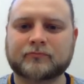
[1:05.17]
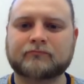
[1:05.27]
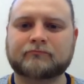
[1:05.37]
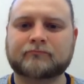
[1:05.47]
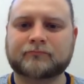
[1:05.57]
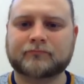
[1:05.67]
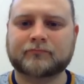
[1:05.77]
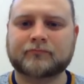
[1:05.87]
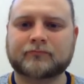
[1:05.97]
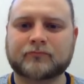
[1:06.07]

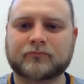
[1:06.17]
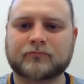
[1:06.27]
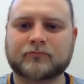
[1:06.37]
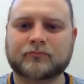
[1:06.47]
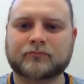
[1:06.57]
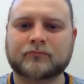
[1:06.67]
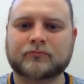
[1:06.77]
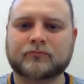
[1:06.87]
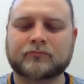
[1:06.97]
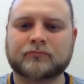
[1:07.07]

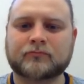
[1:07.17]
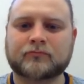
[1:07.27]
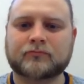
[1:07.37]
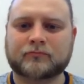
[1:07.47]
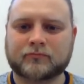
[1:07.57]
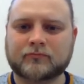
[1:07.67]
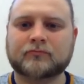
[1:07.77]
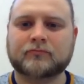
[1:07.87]
[no speech]